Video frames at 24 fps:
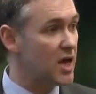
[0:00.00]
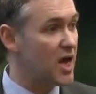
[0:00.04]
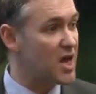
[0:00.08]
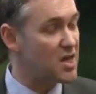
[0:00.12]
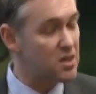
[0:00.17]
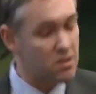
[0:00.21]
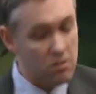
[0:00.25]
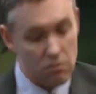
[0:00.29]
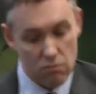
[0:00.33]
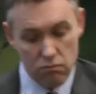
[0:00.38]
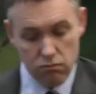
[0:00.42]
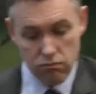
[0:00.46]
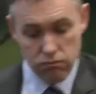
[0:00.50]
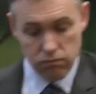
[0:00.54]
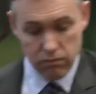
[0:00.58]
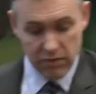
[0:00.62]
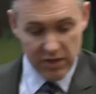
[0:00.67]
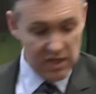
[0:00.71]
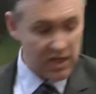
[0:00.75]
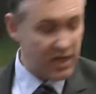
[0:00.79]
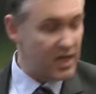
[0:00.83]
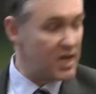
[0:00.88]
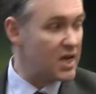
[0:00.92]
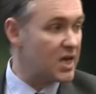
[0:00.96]
and
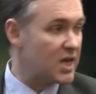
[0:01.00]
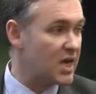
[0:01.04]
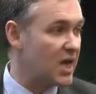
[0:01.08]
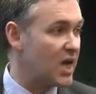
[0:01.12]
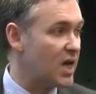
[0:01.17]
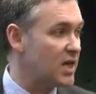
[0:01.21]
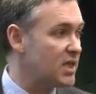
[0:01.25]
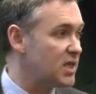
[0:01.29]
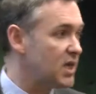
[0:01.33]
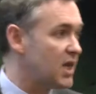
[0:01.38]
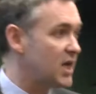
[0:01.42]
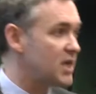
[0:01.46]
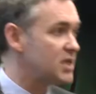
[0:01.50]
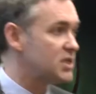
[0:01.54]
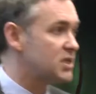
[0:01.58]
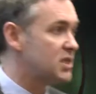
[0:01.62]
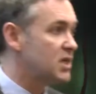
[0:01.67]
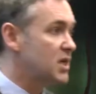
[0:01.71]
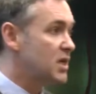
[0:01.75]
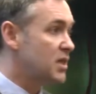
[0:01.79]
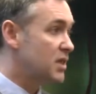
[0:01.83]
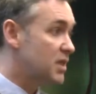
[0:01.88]
the League candidates